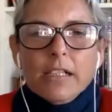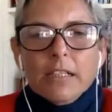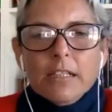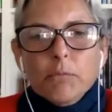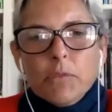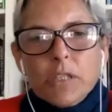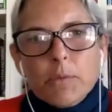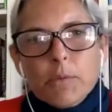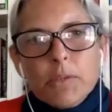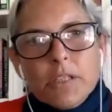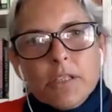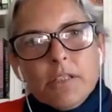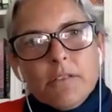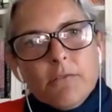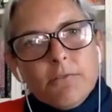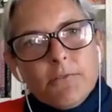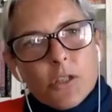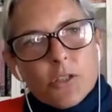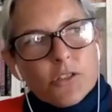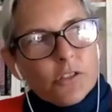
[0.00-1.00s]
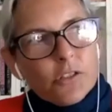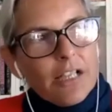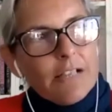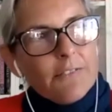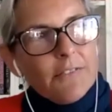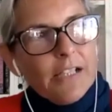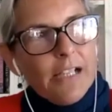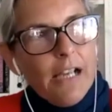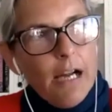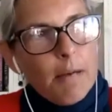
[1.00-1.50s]
and we were
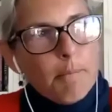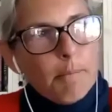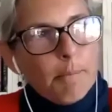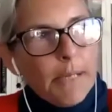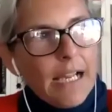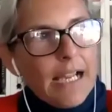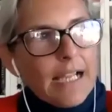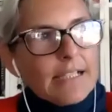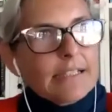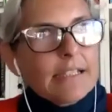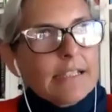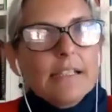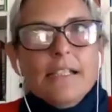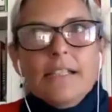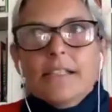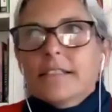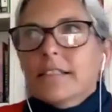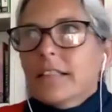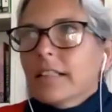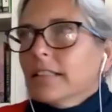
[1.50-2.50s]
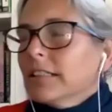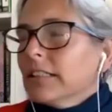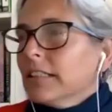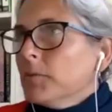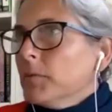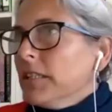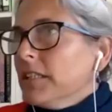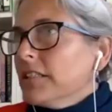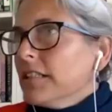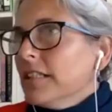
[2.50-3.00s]
photographing humpbacks, and then suddenly
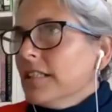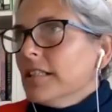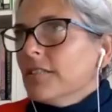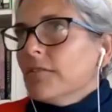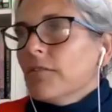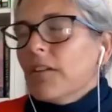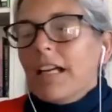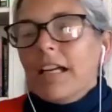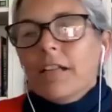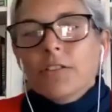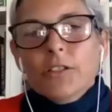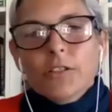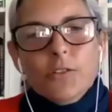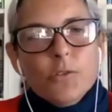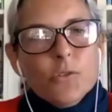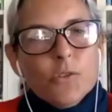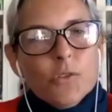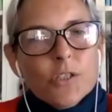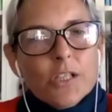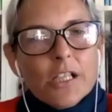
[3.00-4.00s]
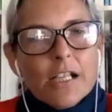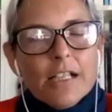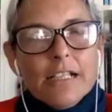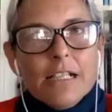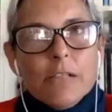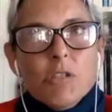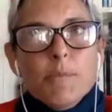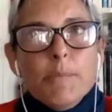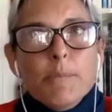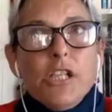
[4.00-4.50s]
we'd turn around a corner and there
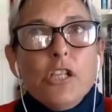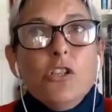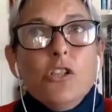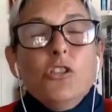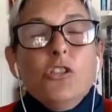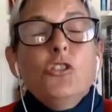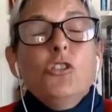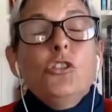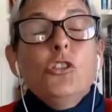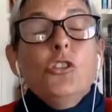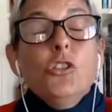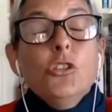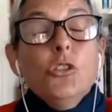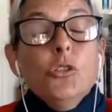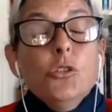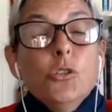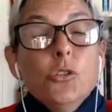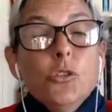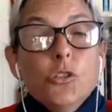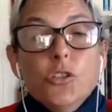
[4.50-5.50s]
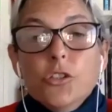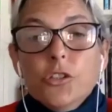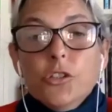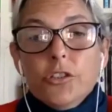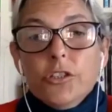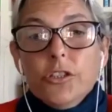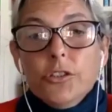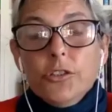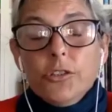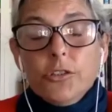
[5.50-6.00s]
would be a huge
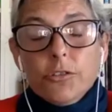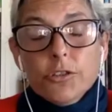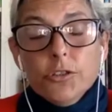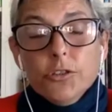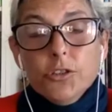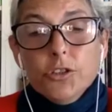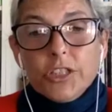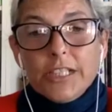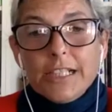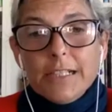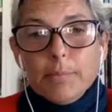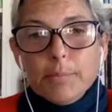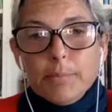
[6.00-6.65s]
cruise ship